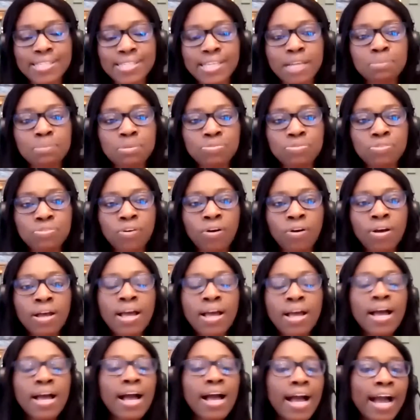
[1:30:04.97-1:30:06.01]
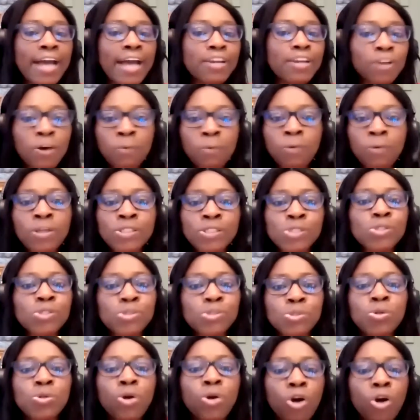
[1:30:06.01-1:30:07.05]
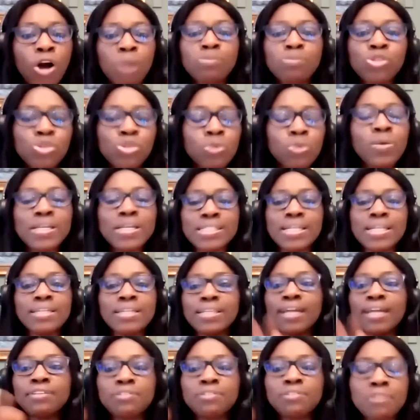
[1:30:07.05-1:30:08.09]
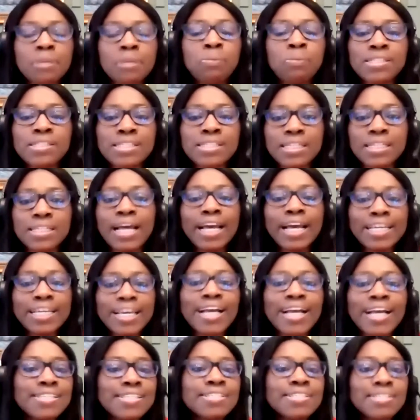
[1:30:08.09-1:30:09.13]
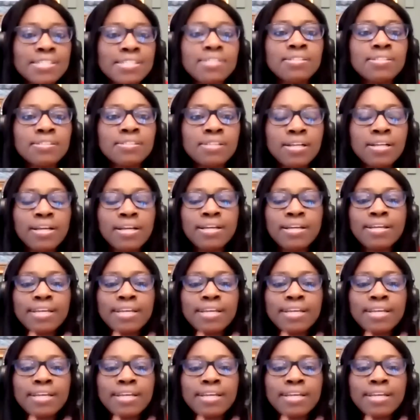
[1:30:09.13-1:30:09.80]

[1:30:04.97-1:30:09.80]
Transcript: Like I said before, I don't want you to come 2 weeks later, 3 months later, and you're still